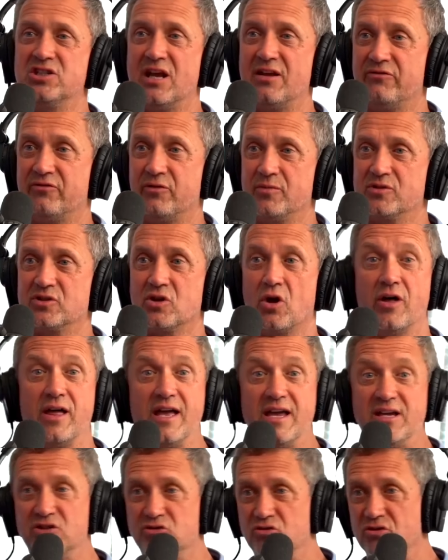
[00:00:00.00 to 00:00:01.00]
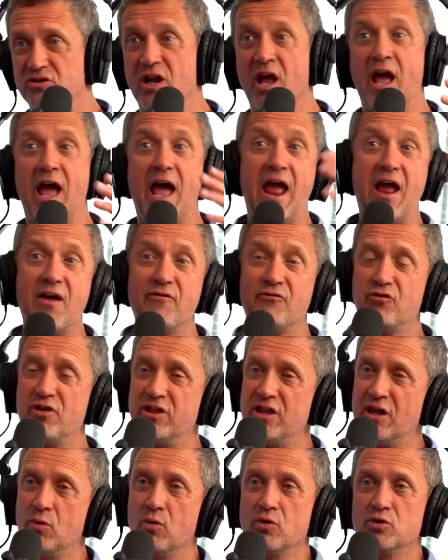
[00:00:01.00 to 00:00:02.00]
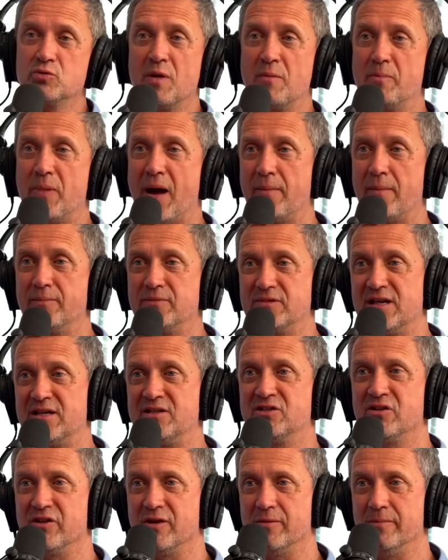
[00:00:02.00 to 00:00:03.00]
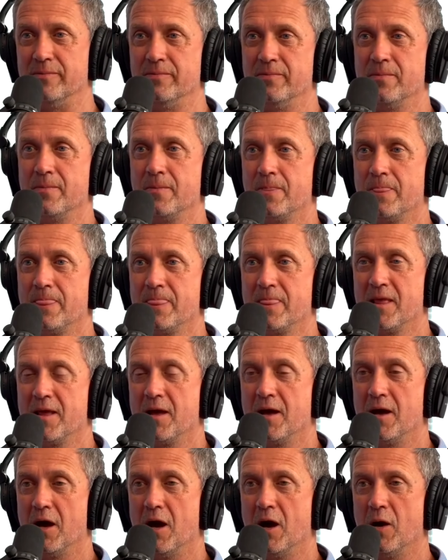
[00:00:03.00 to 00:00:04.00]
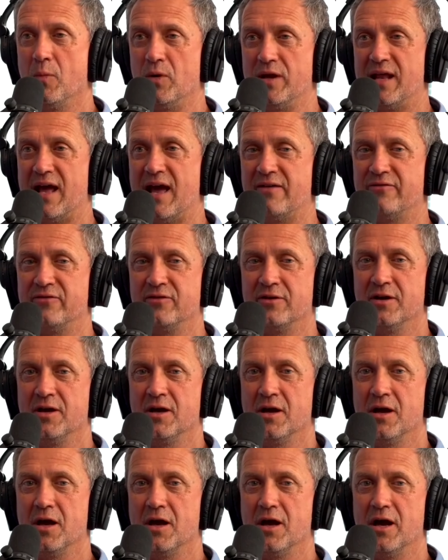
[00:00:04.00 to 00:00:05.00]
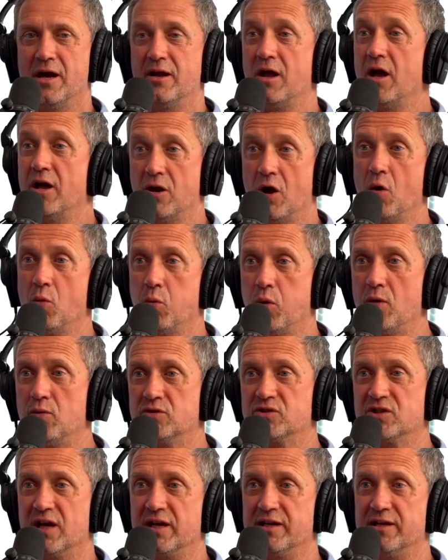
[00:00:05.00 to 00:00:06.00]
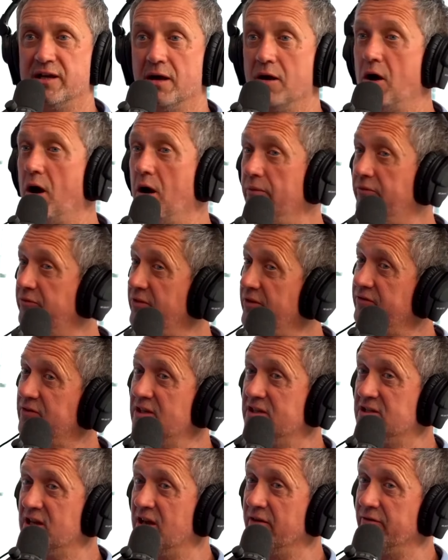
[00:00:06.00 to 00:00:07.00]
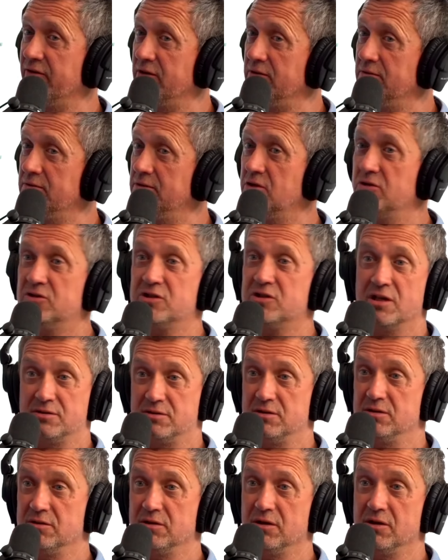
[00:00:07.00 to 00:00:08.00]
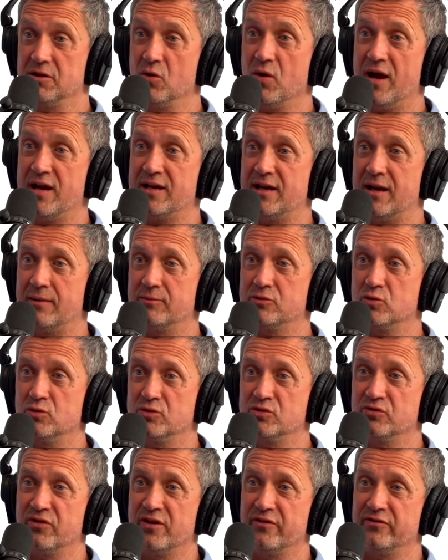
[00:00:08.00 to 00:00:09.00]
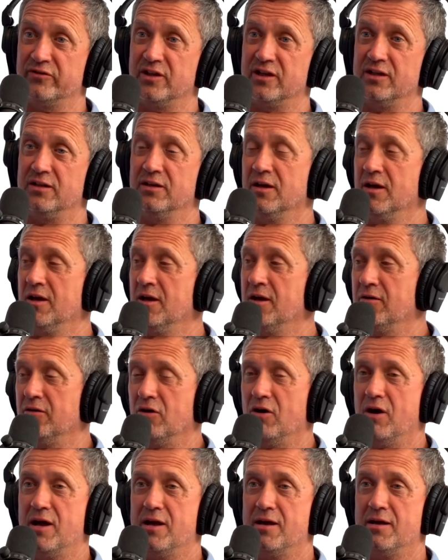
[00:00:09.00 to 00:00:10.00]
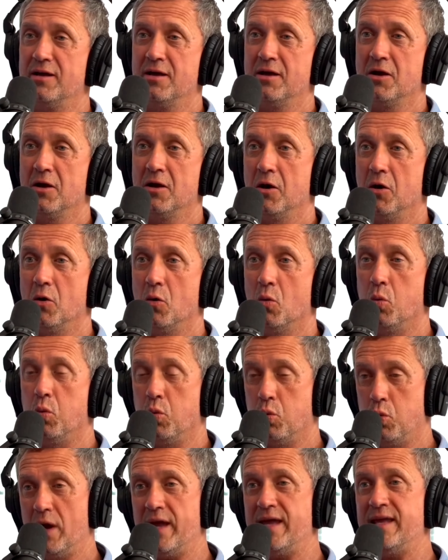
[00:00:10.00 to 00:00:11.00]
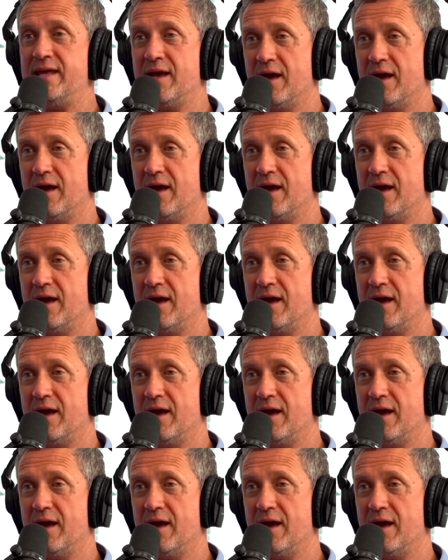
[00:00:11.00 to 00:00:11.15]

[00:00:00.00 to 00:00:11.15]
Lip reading: shit from Scott, estrogen, everything what's been pumped into them. And we have, and I will say, I'm 57. You said you're heading up towards 50, right? We